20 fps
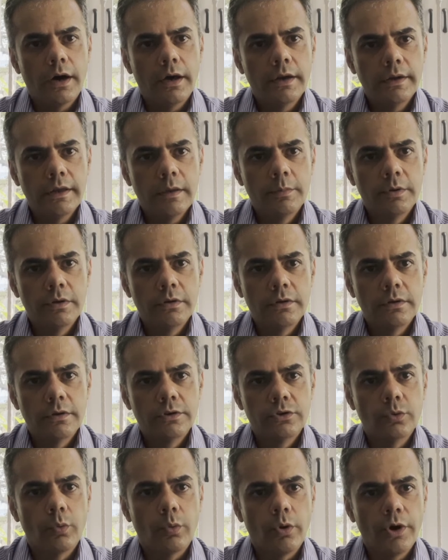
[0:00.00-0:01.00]
unable
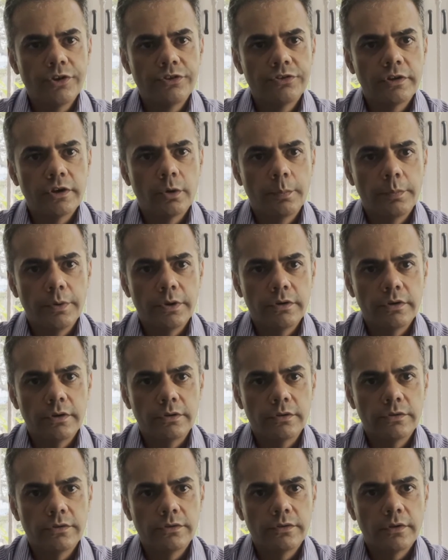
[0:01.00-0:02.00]
to voice their
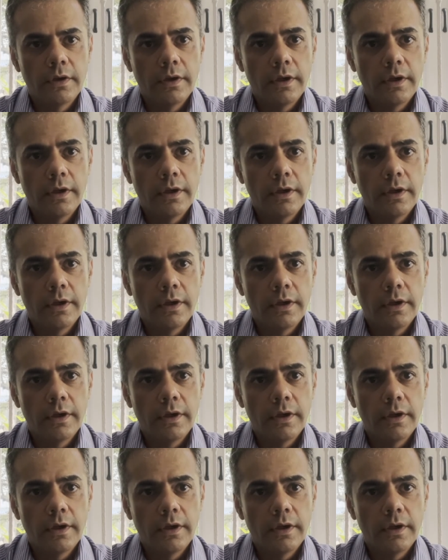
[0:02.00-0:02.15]
opinions